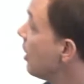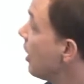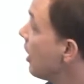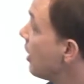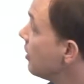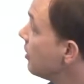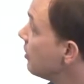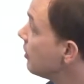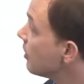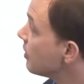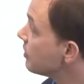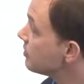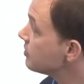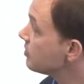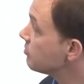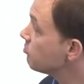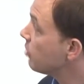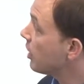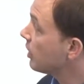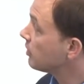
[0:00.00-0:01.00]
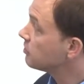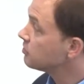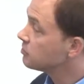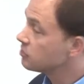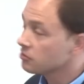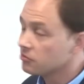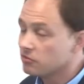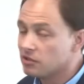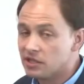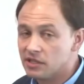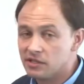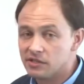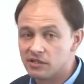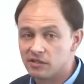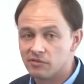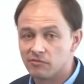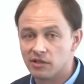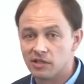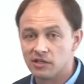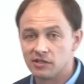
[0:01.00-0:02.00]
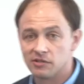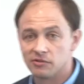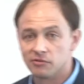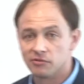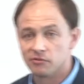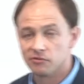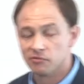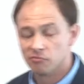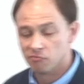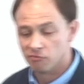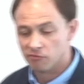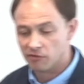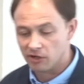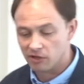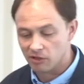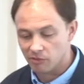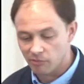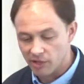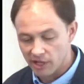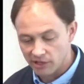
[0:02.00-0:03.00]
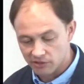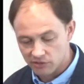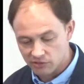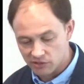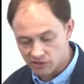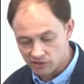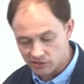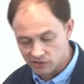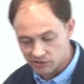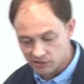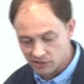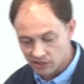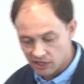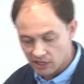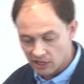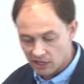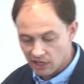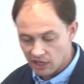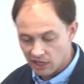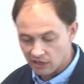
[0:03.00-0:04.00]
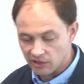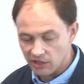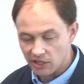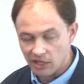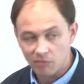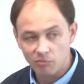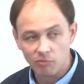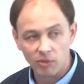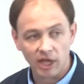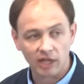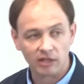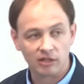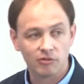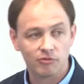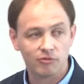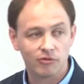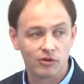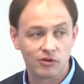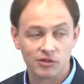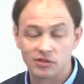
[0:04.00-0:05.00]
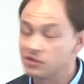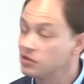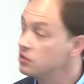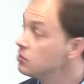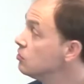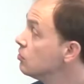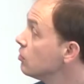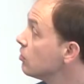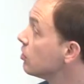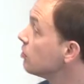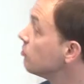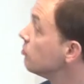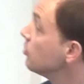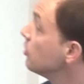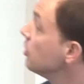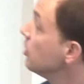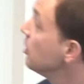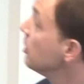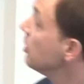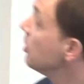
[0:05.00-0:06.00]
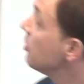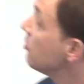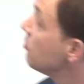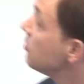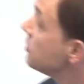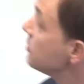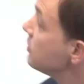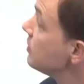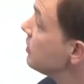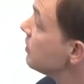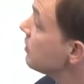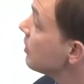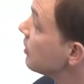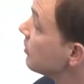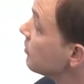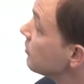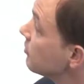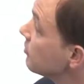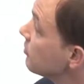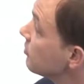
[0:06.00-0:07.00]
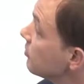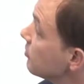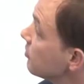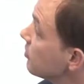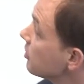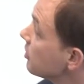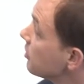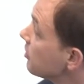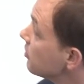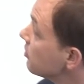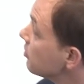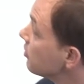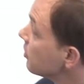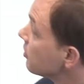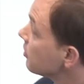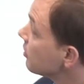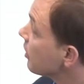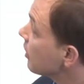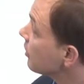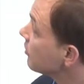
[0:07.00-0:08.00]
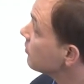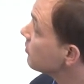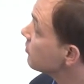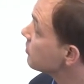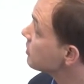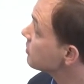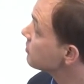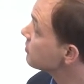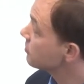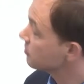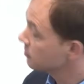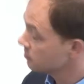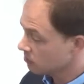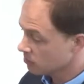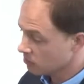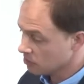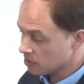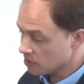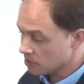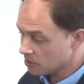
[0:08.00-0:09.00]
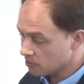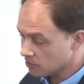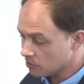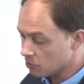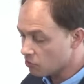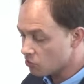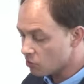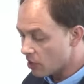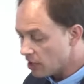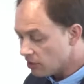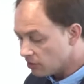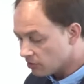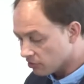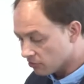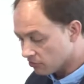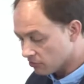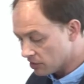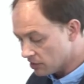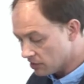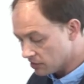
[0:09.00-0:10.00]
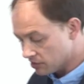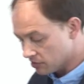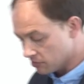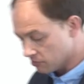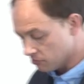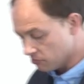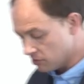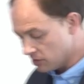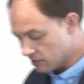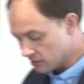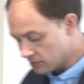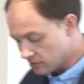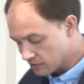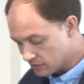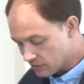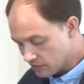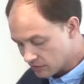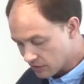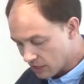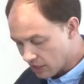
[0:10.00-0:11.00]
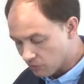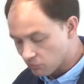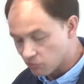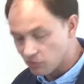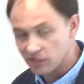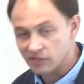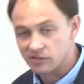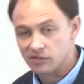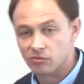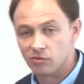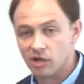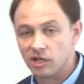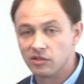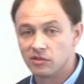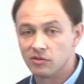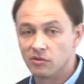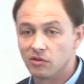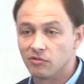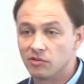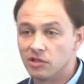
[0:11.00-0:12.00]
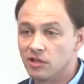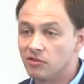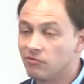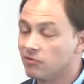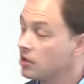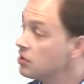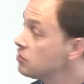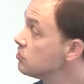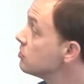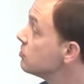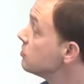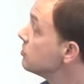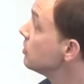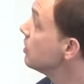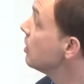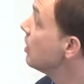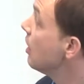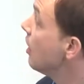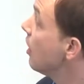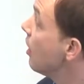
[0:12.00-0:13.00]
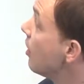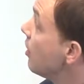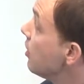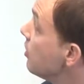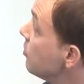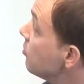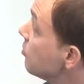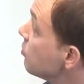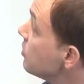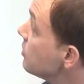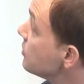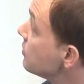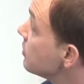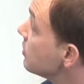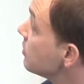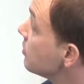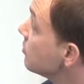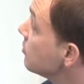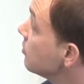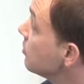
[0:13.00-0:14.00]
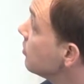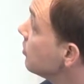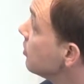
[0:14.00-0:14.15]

analyzing patterns of these invasive fungal pathogens and their impact in forests in Europe, we see that, uh, that this, uh, the rate of these, these disease outbreaks, the rate of the invasions, are increasing